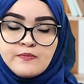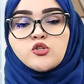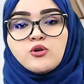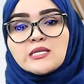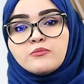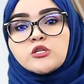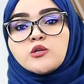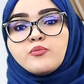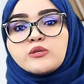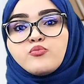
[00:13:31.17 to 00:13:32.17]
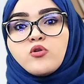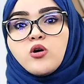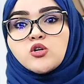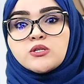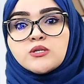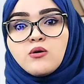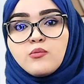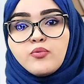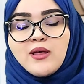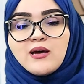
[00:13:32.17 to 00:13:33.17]
The transmission-based precautions
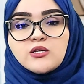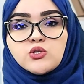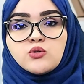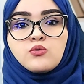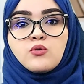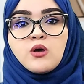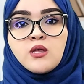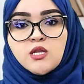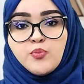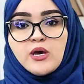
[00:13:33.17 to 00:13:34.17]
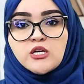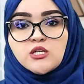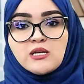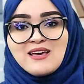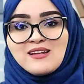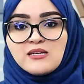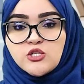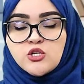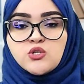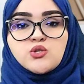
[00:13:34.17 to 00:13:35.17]
are applied to the patient in
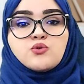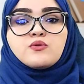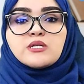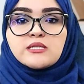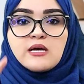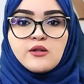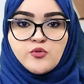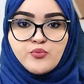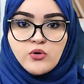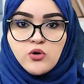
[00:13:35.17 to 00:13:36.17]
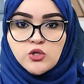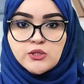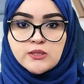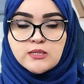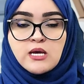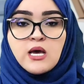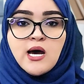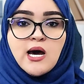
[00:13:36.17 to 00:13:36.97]
addition to the standard precautions.